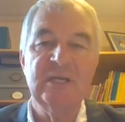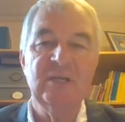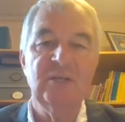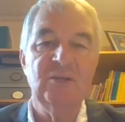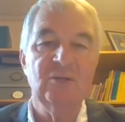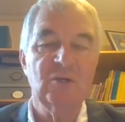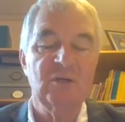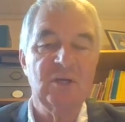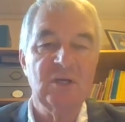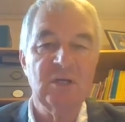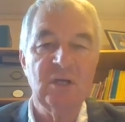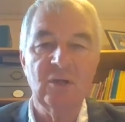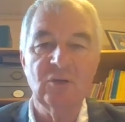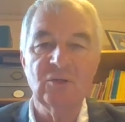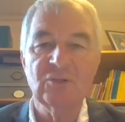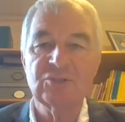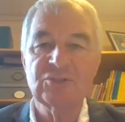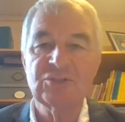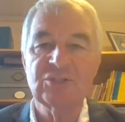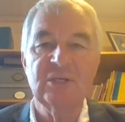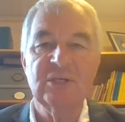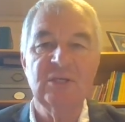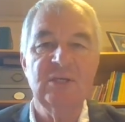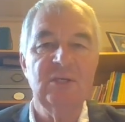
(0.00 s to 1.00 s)
your
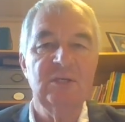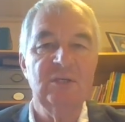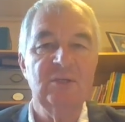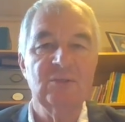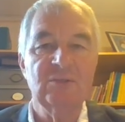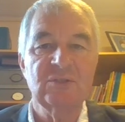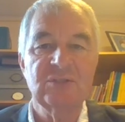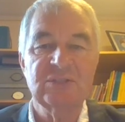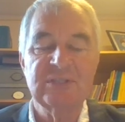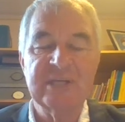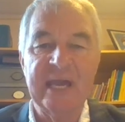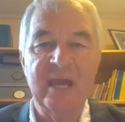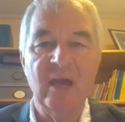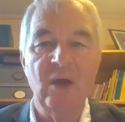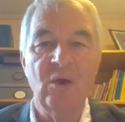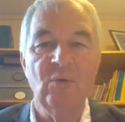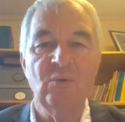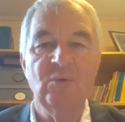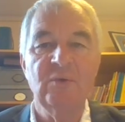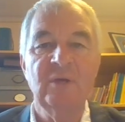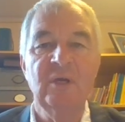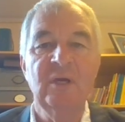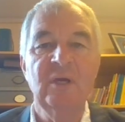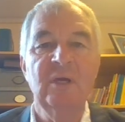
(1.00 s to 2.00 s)
culture, your
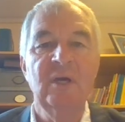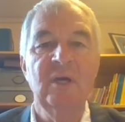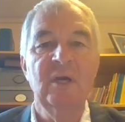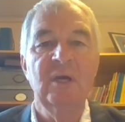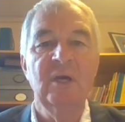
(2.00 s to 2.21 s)
town?